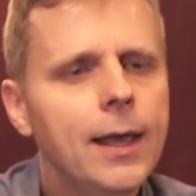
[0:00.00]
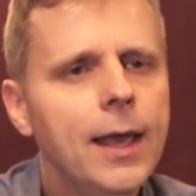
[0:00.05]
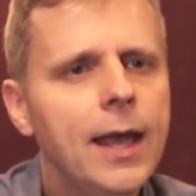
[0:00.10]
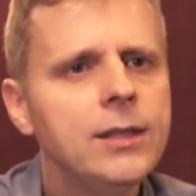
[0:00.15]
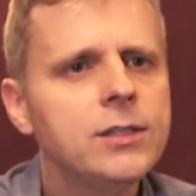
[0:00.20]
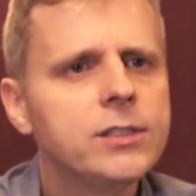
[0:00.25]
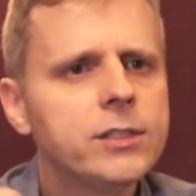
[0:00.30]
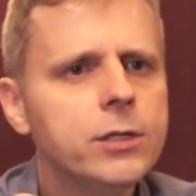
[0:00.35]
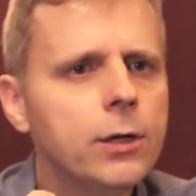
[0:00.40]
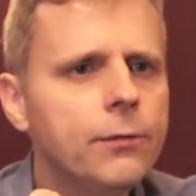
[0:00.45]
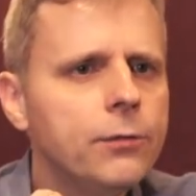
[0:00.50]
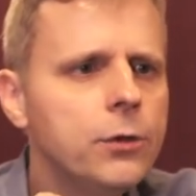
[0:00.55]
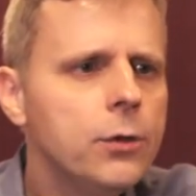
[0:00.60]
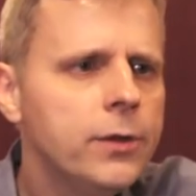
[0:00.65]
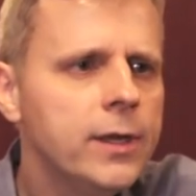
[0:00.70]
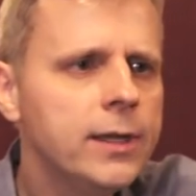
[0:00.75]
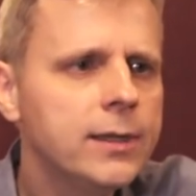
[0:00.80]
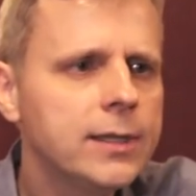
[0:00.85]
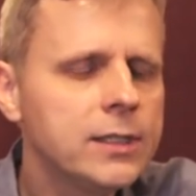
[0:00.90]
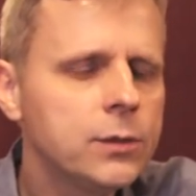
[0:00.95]
And so if you
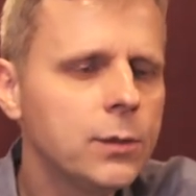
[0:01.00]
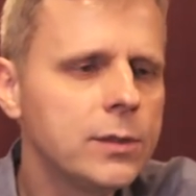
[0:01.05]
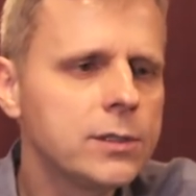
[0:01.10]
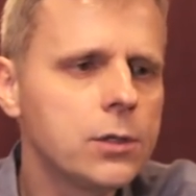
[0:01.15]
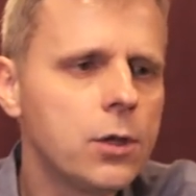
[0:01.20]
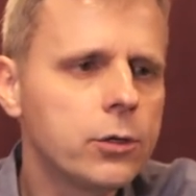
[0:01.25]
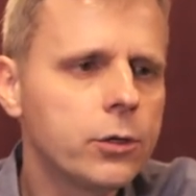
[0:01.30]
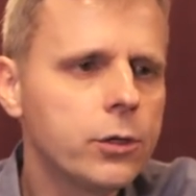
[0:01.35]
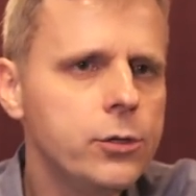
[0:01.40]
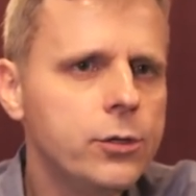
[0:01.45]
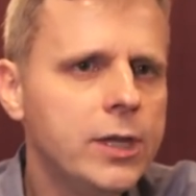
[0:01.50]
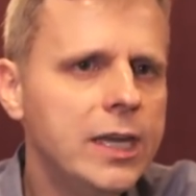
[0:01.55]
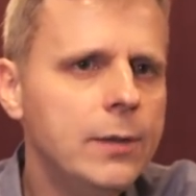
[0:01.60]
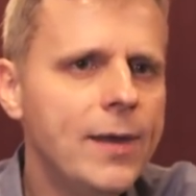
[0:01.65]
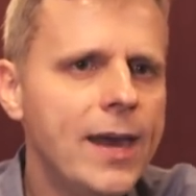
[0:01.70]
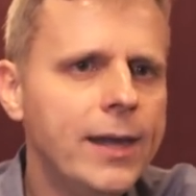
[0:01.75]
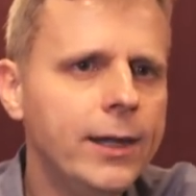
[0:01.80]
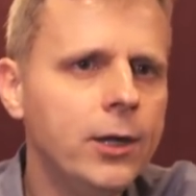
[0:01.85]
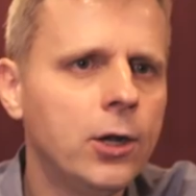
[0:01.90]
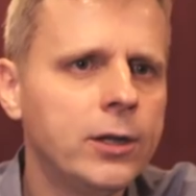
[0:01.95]
think this one's longer, you keep
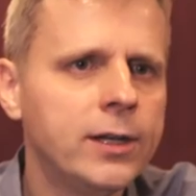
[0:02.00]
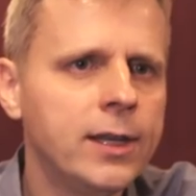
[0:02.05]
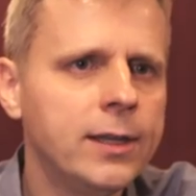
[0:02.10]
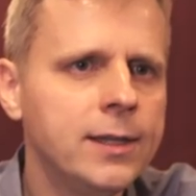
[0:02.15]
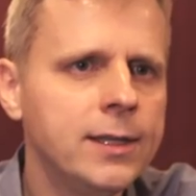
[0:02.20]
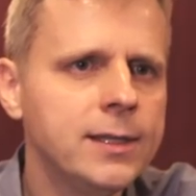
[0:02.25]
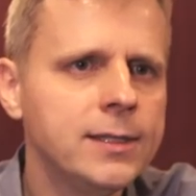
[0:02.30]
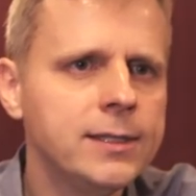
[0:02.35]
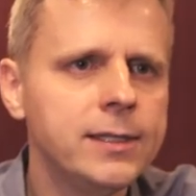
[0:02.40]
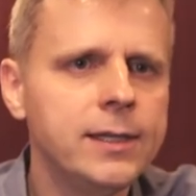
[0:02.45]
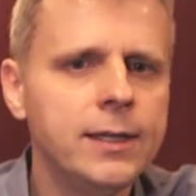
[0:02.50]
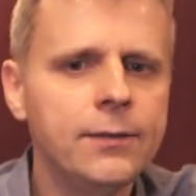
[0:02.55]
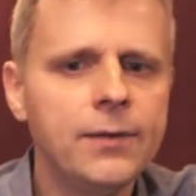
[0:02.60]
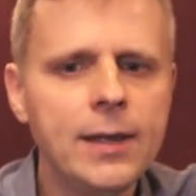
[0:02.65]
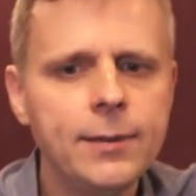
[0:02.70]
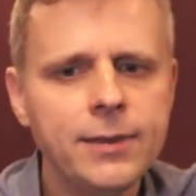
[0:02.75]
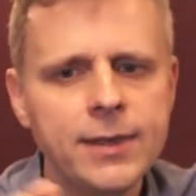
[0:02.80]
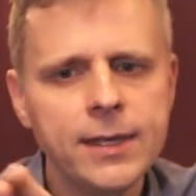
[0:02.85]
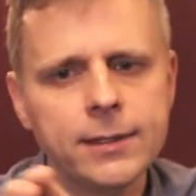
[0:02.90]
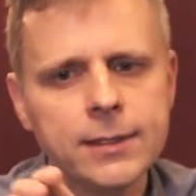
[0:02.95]
adding on to this. And if
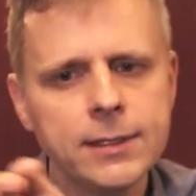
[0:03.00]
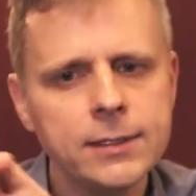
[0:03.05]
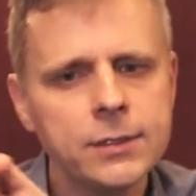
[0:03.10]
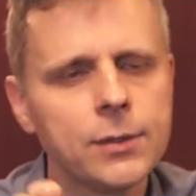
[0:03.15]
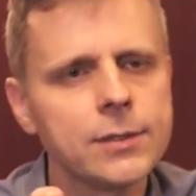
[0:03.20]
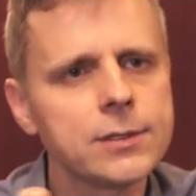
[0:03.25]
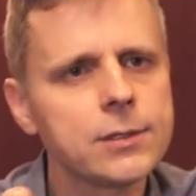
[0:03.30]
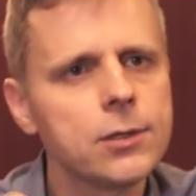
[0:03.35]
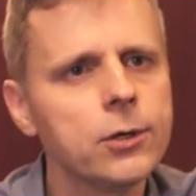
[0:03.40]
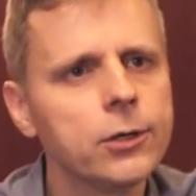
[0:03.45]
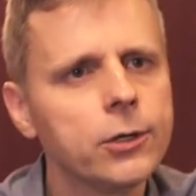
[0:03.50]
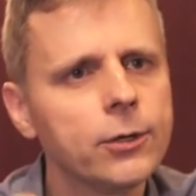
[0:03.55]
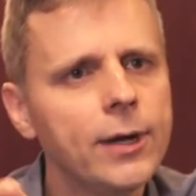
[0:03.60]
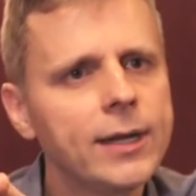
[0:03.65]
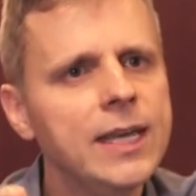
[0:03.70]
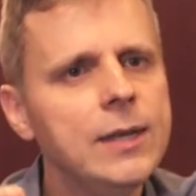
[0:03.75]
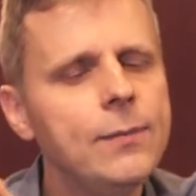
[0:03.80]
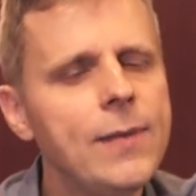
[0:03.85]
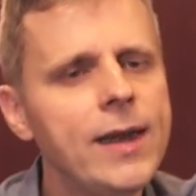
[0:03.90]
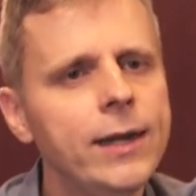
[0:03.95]
I think this one's longer, I
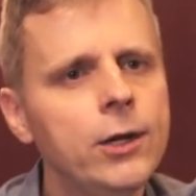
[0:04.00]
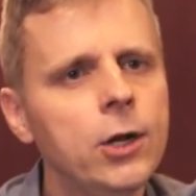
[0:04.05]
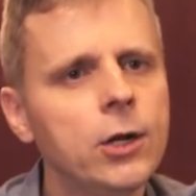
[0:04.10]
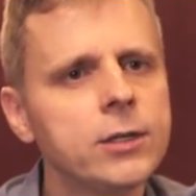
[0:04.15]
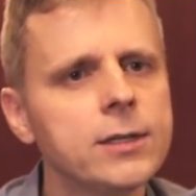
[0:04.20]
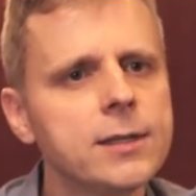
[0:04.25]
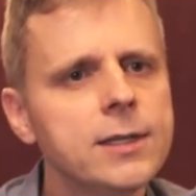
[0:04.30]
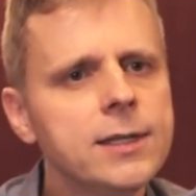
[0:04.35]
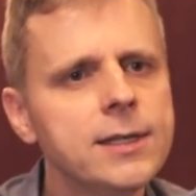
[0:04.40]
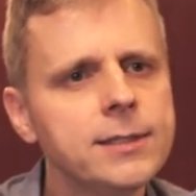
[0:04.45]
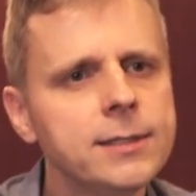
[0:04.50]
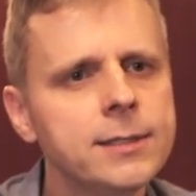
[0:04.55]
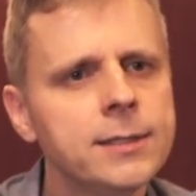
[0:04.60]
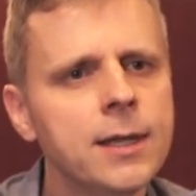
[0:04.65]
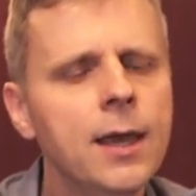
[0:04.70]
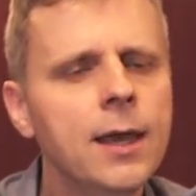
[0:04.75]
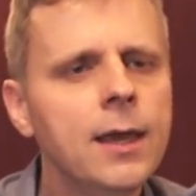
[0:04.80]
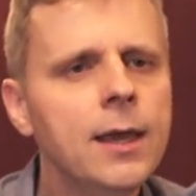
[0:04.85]
keep adding on to this.